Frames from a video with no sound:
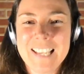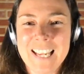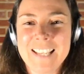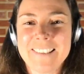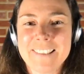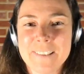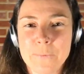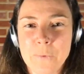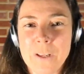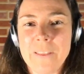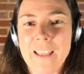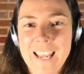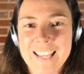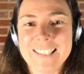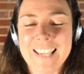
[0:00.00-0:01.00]
it's
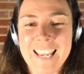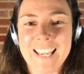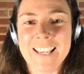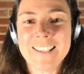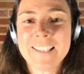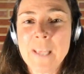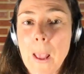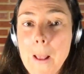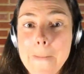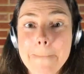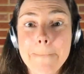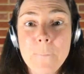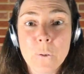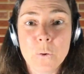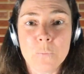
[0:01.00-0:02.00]
with it is,
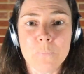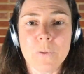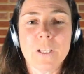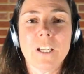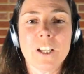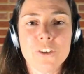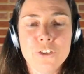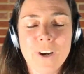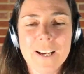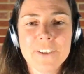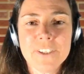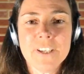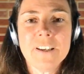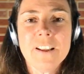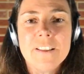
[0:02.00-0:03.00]
boom,
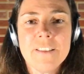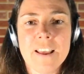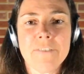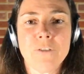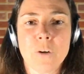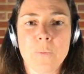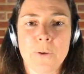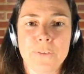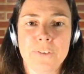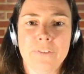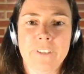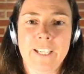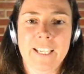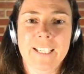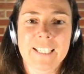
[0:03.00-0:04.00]
contraction, therefore
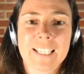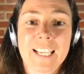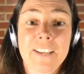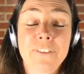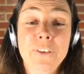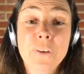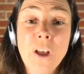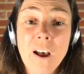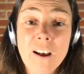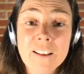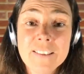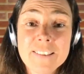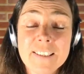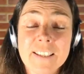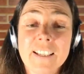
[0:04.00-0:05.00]
apostrophe. If you
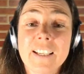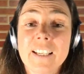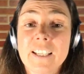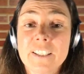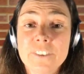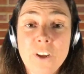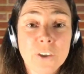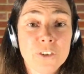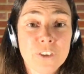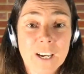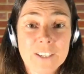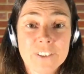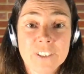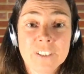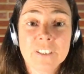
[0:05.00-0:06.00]
can't, no
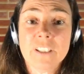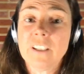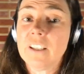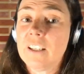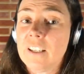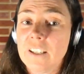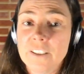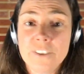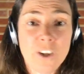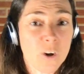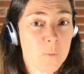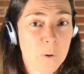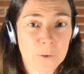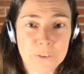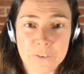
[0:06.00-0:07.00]
contraction, no
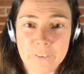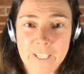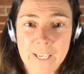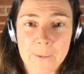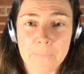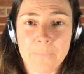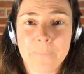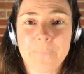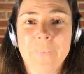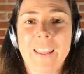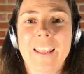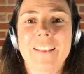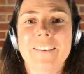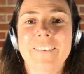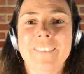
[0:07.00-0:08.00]
apostrophe.
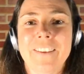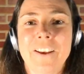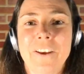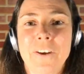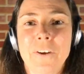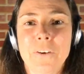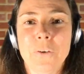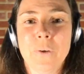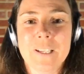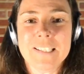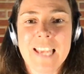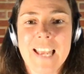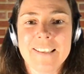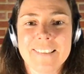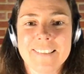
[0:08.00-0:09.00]
So, quick
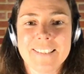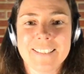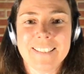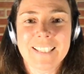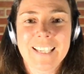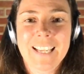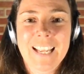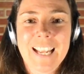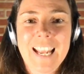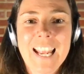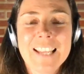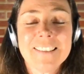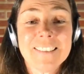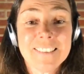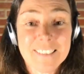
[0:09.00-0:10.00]
test.
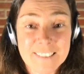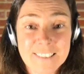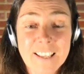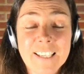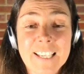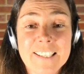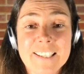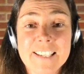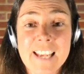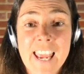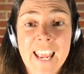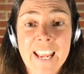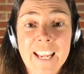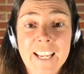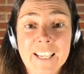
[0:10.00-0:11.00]
It's sunny
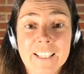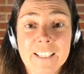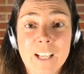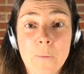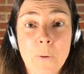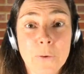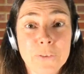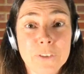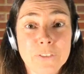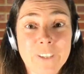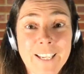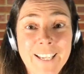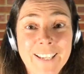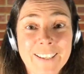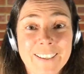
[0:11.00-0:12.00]
today,
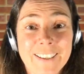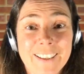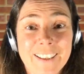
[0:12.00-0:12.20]
apostrophe?